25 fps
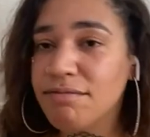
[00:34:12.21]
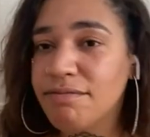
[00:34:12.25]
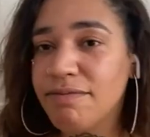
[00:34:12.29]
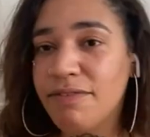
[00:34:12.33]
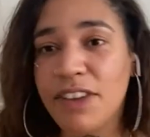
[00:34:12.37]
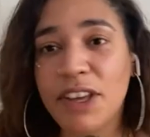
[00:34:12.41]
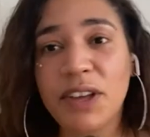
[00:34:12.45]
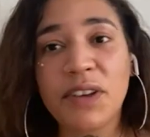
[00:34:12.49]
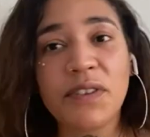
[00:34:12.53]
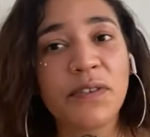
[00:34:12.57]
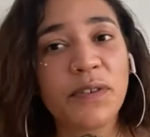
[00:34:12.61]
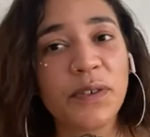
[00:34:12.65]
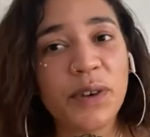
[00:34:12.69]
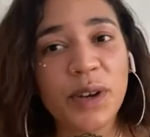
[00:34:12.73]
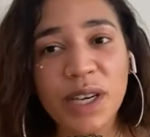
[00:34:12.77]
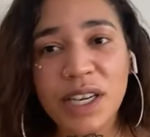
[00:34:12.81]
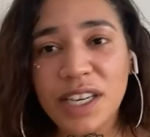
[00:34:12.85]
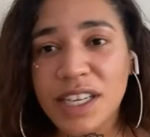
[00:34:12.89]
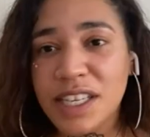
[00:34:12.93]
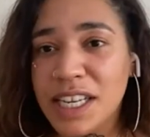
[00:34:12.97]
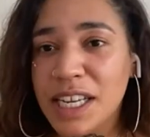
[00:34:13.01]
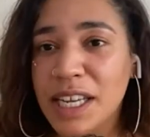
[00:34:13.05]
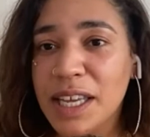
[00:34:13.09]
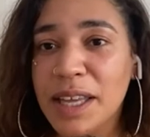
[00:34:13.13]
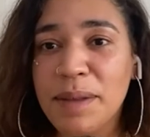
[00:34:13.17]
feel free to
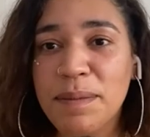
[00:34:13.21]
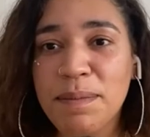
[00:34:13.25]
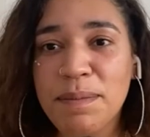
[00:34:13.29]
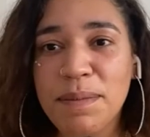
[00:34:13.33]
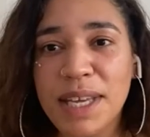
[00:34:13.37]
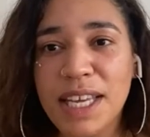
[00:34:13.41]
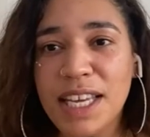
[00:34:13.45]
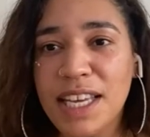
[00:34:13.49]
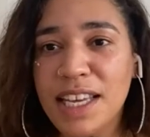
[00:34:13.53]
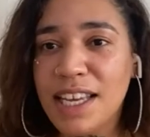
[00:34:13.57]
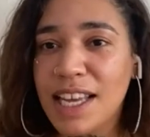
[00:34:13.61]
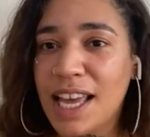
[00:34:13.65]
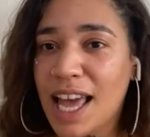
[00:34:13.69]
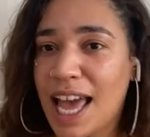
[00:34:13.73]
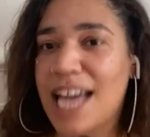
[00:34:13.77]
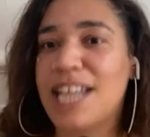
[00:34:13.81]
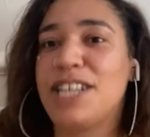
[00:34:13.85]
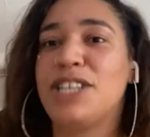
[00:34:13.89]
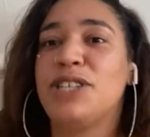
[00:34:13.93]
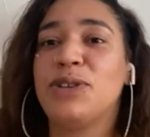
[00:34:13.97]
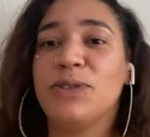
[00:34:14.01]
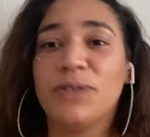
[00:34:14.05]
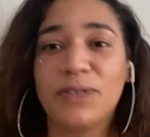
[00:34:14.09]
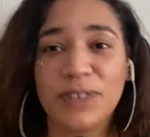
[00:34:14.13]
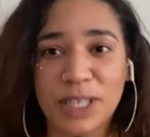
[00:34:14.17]
DM me. I
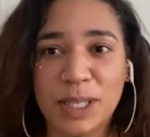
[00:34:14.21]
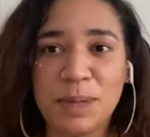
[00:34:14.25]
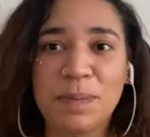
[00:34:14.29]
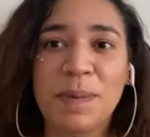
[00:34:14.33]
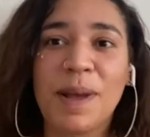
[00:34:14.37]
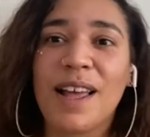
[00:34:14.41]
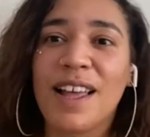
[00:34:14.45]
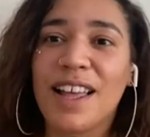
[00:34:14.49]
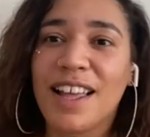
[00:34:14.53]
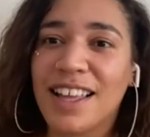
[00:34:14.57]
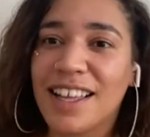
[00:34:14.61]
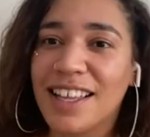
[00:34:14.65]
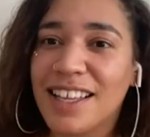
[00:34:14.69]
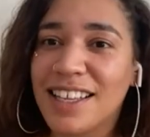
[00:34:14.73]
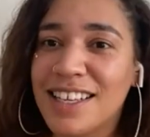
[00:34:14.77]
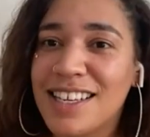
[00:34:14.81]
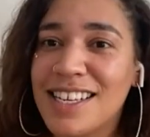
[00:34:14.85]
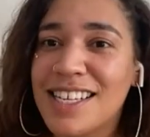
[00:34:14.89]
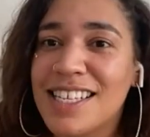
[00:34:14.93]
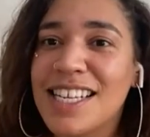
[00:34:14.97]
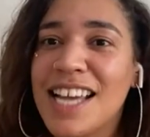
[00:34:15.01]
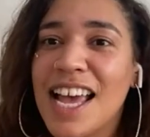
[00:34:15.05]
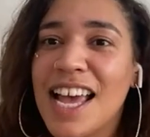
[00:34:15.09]
do respond.